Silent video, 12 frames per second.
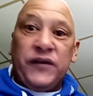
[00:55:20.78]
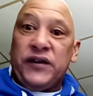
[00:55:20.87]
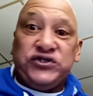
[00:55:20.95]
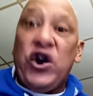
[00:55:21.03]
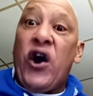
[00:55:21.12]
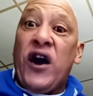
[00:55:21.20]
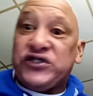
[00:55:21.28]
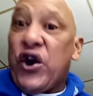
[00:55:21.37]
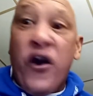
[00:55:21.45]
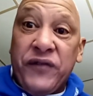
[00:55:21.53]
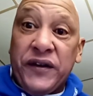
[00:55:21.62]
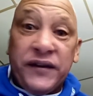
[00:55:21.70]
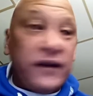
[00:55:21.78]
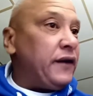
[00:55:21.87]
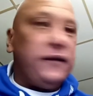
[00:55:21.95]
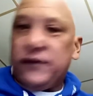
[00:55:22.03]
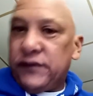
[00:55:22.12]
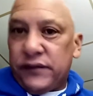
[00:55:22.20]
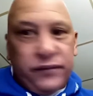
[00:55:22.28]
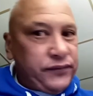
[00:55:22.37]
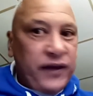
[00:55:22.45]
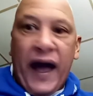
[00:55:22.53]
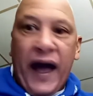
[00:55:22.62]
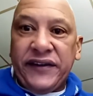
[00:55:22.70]
George Gervin,
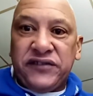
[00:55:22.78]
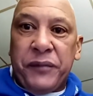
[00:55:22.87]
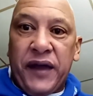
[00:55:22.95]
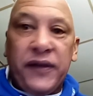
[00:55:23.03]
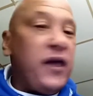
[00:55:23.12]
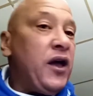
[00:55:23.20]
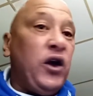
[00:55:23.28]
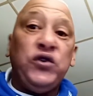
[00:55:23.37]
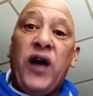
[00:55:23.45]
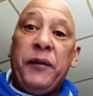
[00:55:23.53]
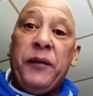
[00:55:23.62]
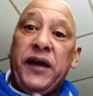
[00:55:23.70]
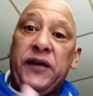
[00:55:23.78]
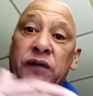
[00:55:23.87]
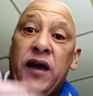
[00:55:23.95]
Iceman. You know what I mean?